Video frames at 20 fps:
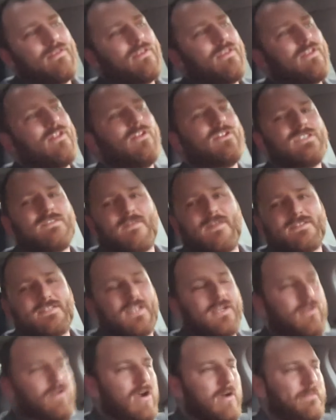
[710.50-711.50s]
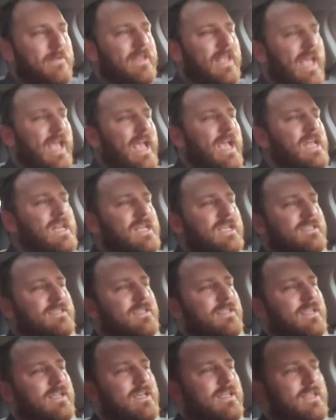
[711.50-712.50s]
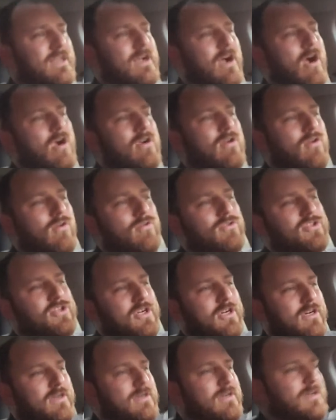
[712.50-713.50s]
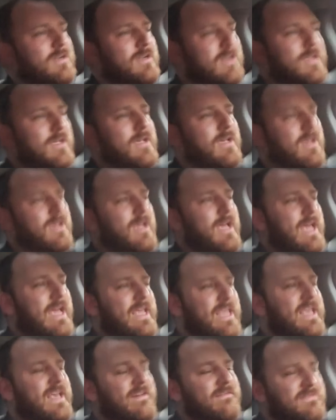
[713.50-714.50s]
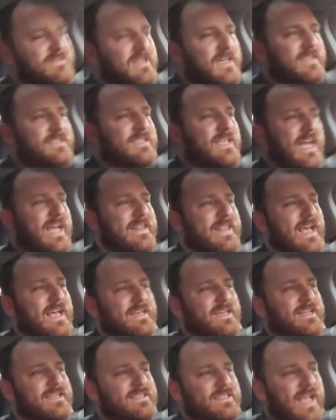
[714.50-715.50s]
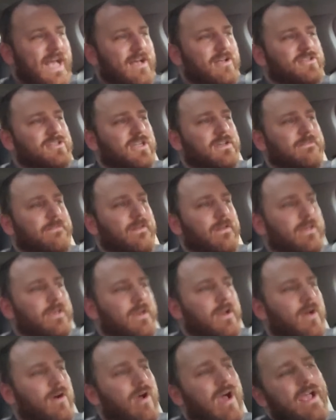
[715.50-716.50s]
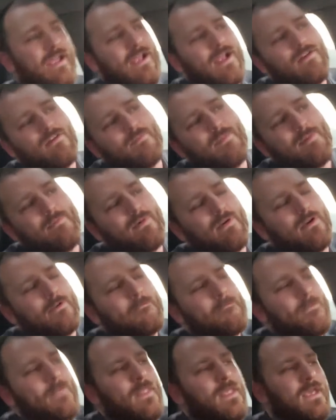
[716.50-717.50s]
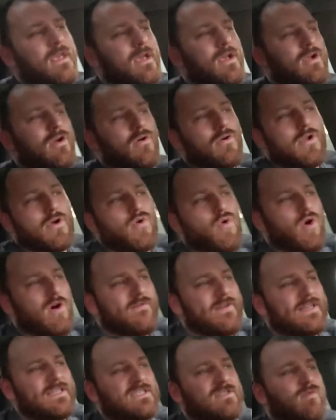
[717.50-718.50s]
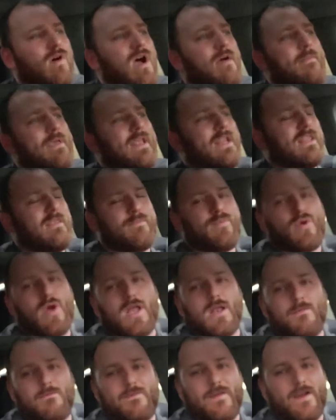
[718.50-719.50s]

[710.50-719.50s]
those of us that grew up in the 80s in the car culture, it gives us that nostalgic feel. You know, I remember going to Corvette swap meet at the Puyallup